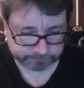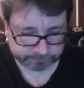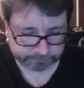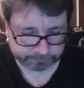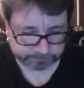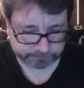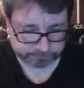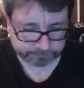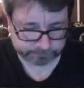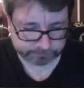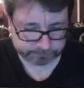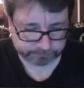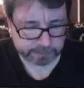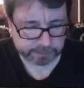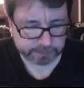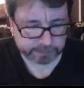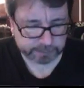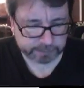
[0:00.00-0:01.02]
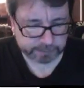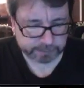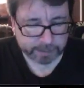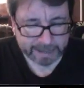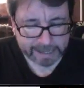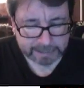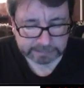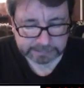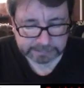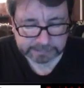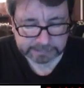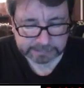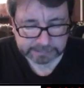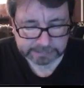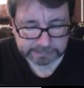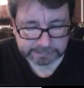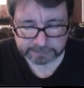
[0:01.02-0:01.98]
And we packed it
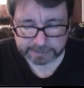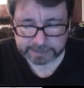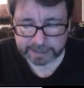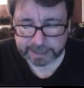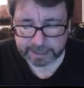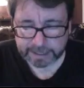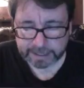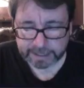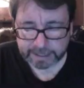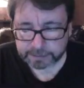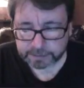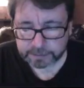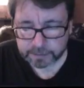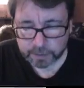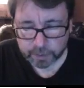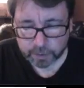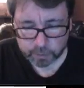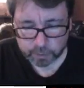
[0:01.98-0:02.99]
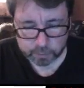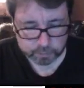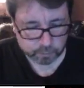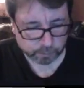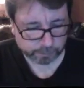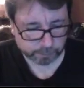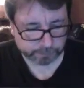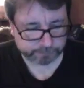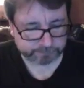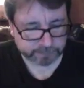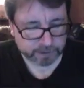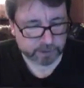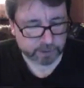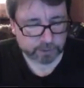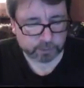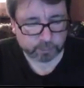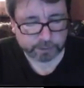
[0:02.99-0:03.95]
up and headed homeward.
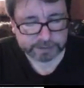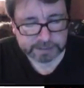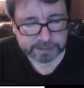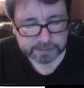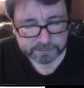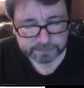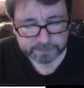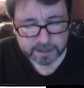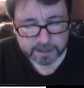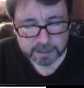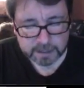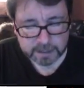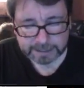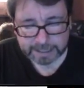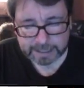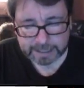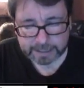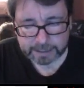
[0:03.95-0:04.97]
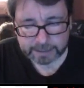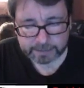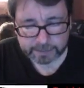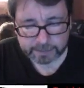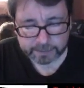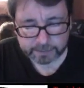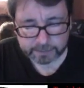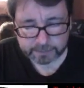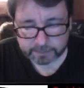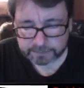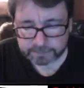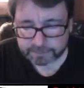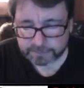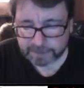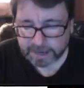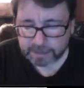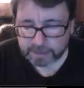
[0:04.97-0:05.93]
We did find a
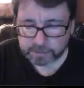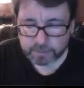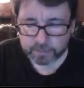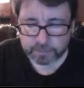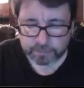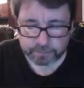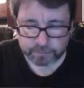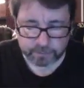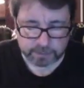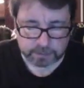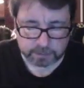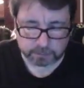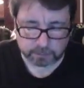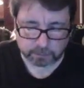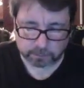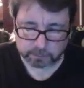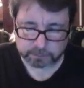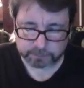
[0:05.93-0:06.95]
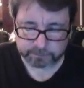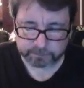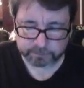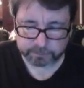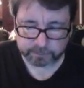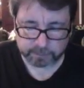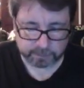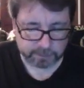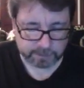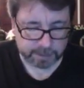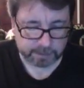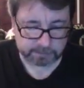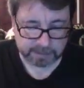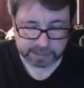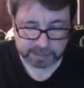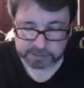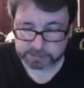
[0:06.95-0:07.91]
fallow field
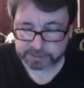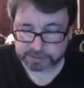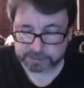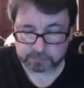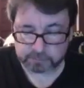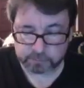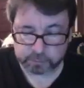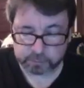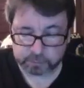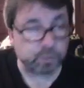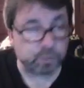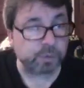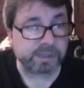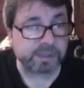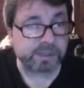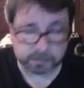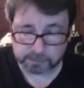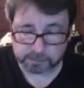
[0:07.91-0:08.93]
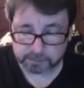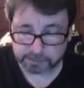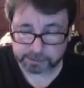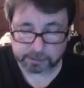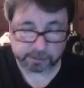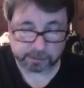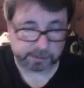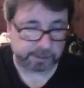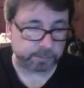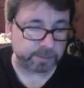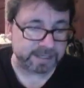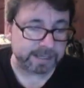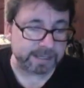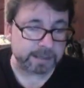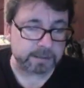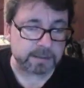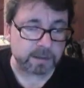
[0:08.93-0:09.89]
that has been newly cleared, and we
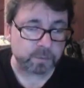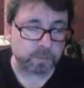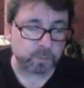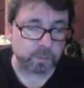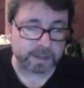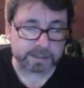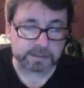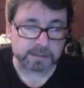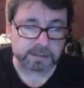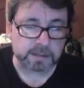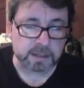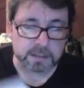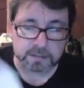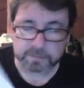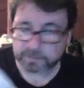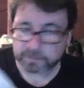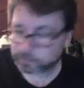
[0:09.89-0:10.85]
cannot wait to kind of